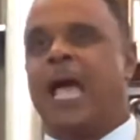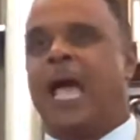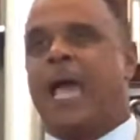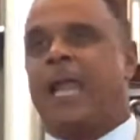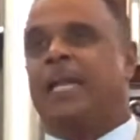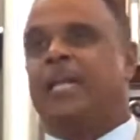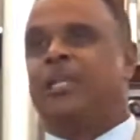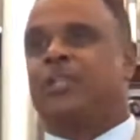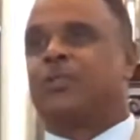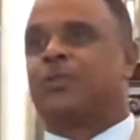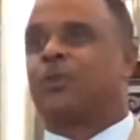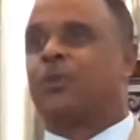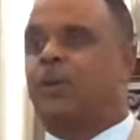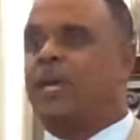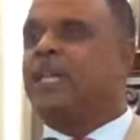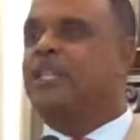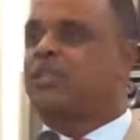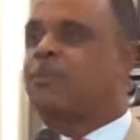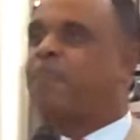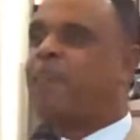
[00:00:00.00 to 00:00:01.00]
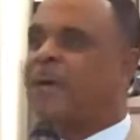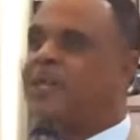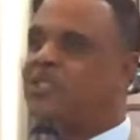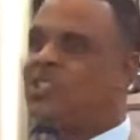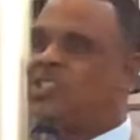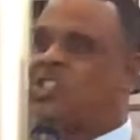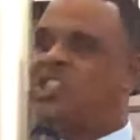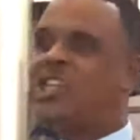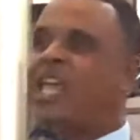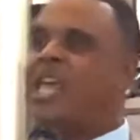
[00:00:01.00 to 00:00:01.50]
and he's rich, but
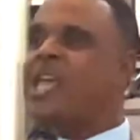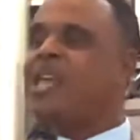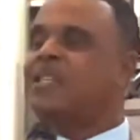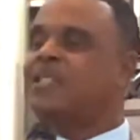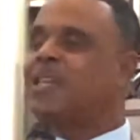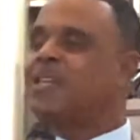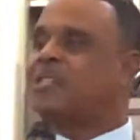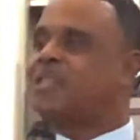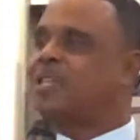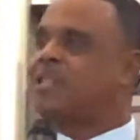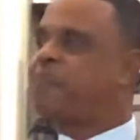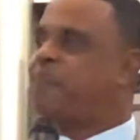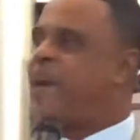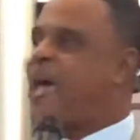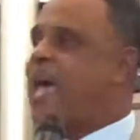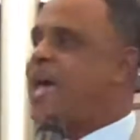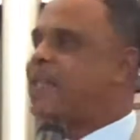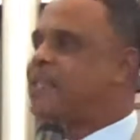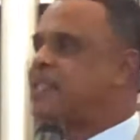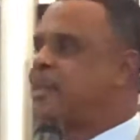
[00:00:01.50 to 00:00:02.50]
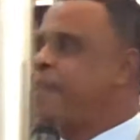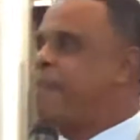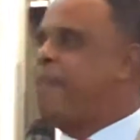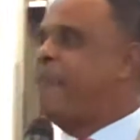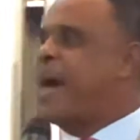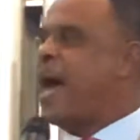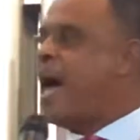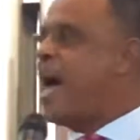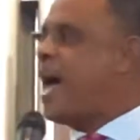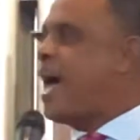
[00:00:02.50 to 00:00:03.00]
Jesus is passing
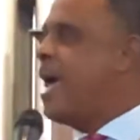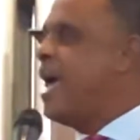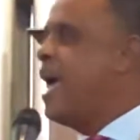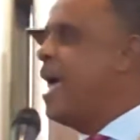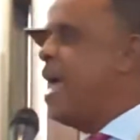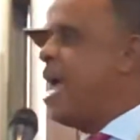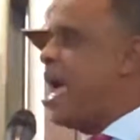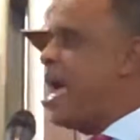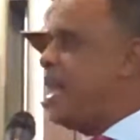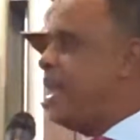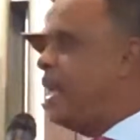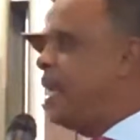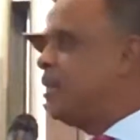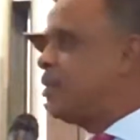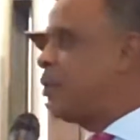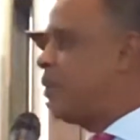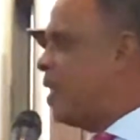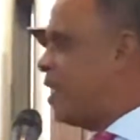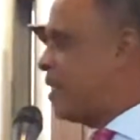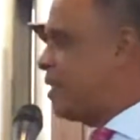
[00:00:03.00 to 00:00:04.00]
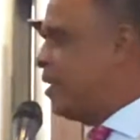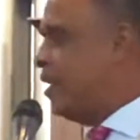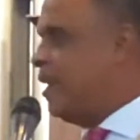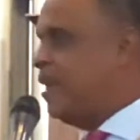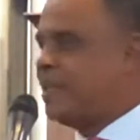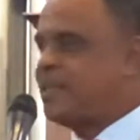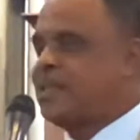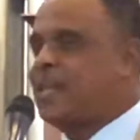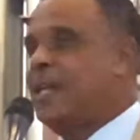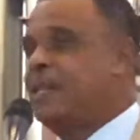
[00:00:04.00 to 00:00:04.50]
by. And interestingly,
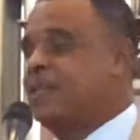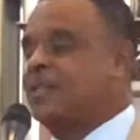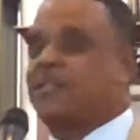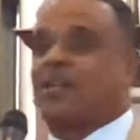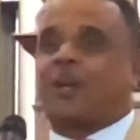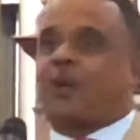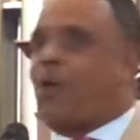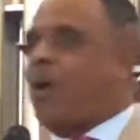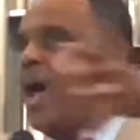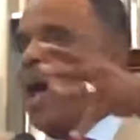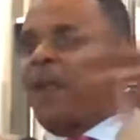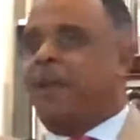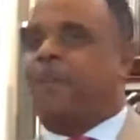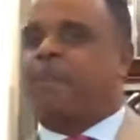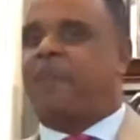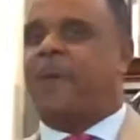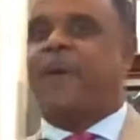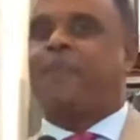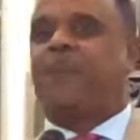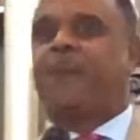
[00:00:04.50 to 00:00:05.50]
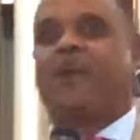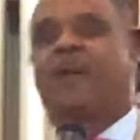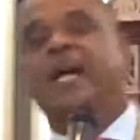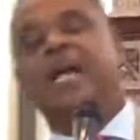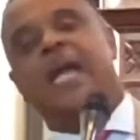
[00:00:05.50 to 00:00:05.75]
it says there's a crowd of people